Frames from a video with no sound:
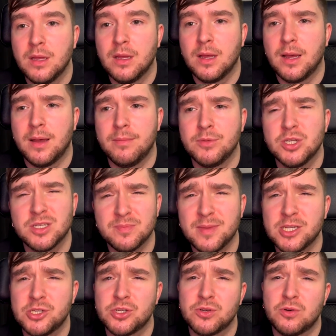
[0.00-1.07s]
Um, just
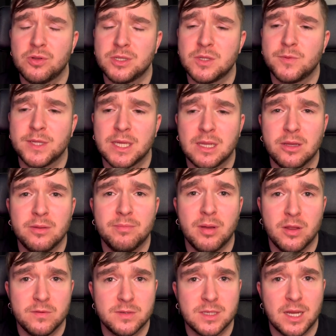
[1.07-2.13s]
make sure to include
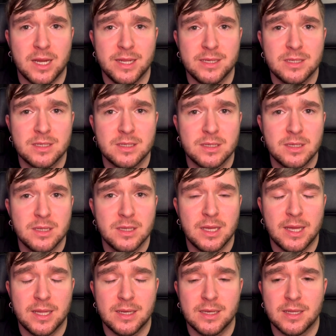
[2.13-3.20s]
both sides.
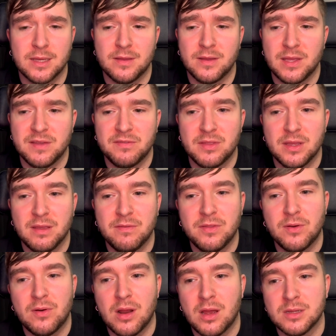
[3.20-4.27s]
And uh, if, if
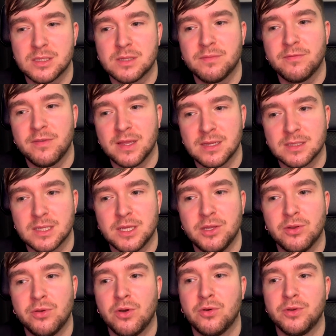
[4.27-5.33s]
there are some things that
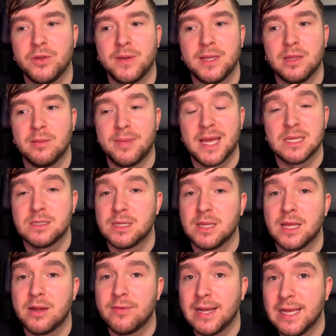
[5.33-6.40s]
you're not doing the best in
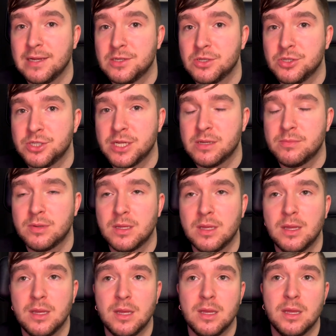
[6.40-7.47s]
that relationship,
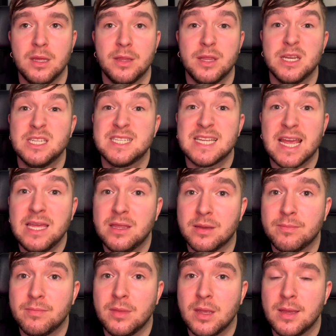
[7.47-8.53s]
then say
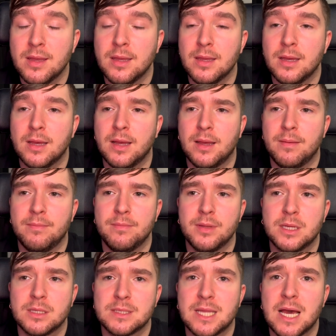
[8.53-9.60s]
them. Um,
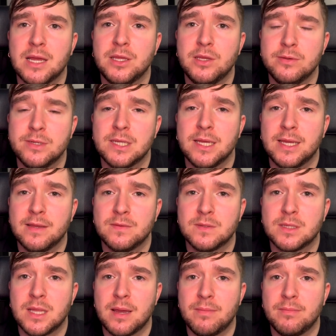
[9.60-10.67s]
because that usually
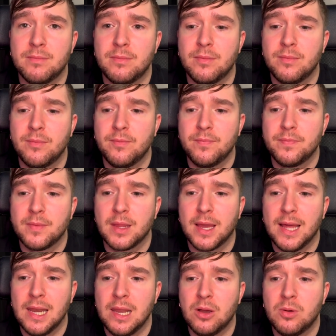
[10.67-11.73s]
gives them
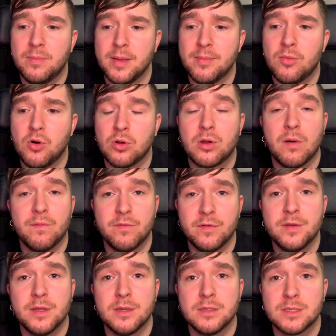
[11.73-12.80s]
a little bit more
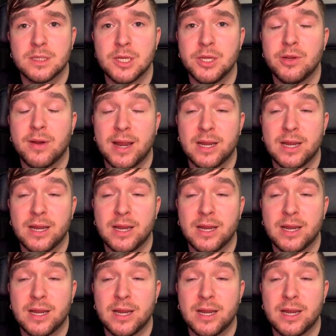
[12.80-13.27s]
confidence that you're